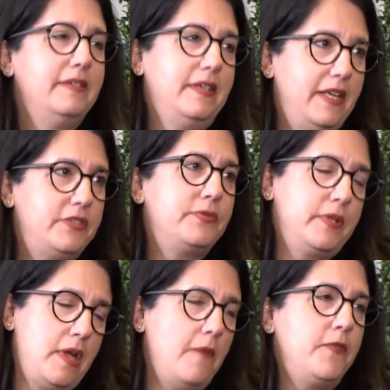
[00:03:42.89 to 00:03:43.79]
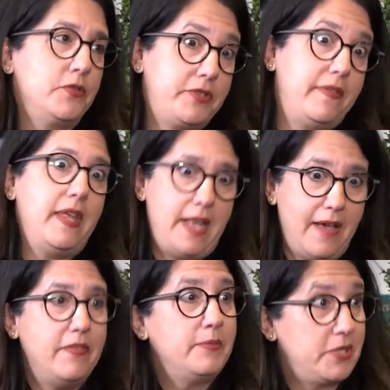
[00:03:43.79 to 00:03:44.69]
it's really helpful to then
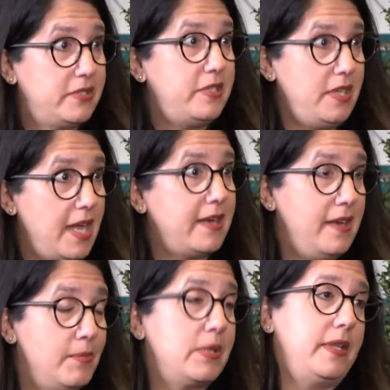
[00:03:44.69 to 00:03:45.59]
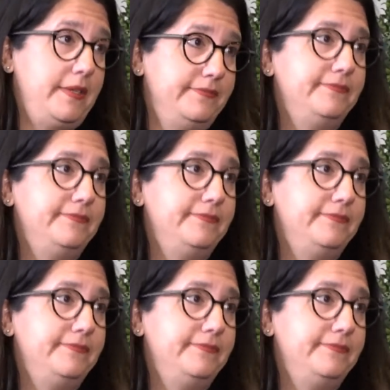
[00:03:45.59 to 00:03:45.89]
have them succeed academically.